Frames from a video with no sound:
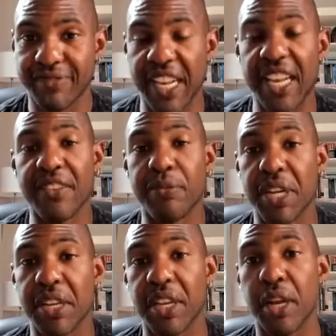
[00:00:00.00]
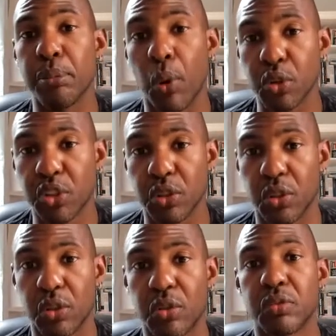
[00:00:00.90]
gave me the
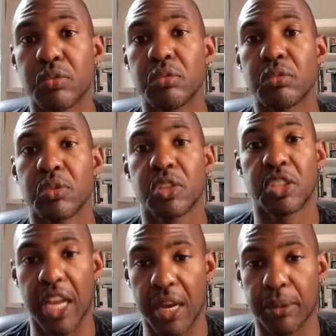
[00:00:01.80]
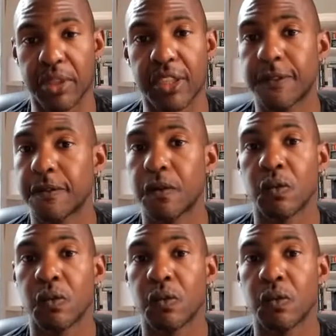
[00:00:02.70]
emotional stamina